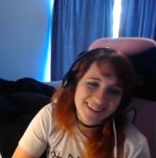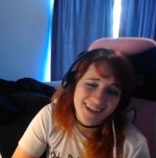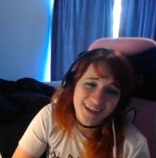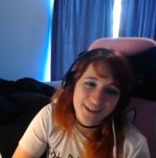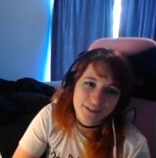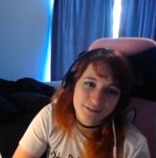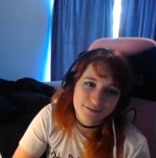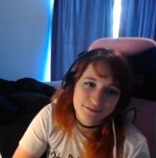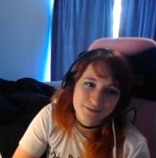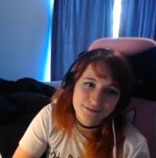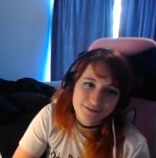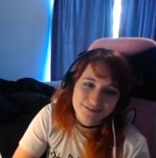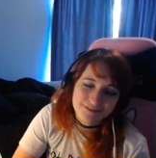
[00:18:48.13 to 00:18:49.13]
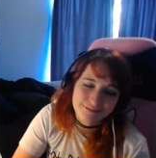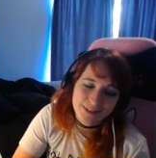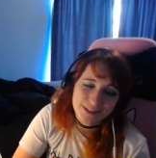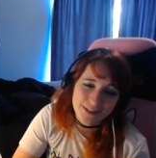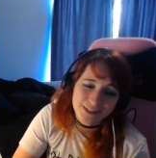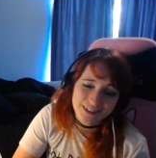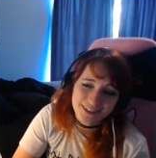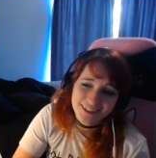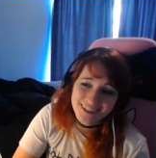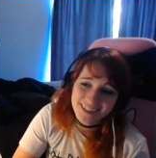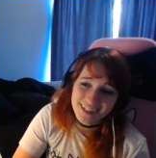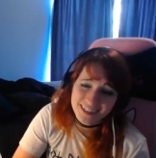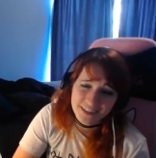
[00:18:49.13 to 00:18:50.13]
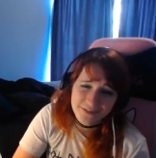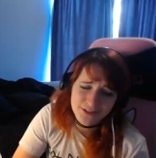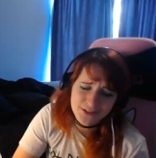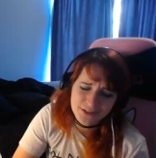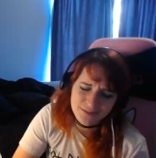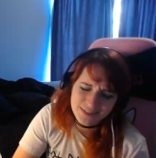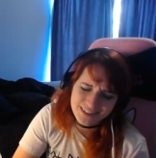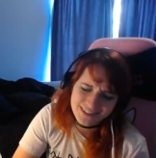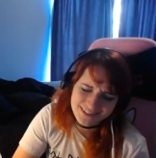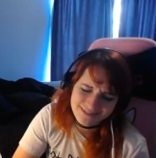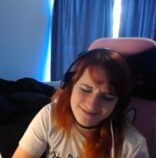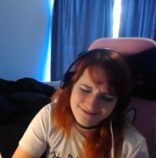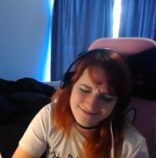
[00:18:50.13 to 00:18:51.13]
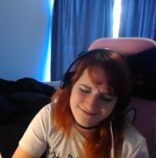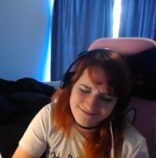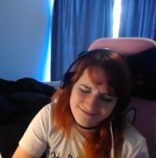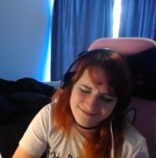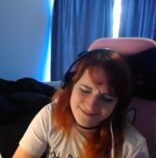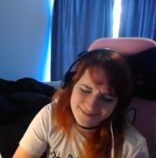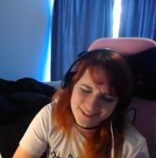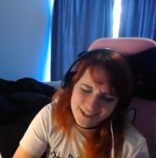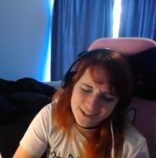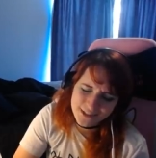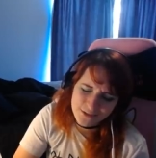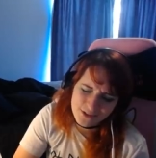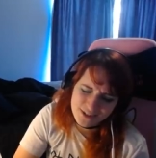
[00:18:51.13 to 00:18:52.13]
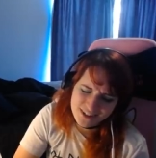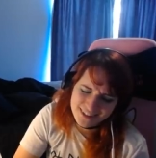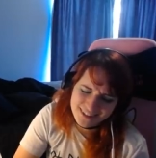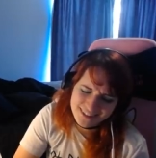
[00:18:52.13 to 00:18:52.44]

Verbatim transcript: I love my daughter. I love her so much. She's so good.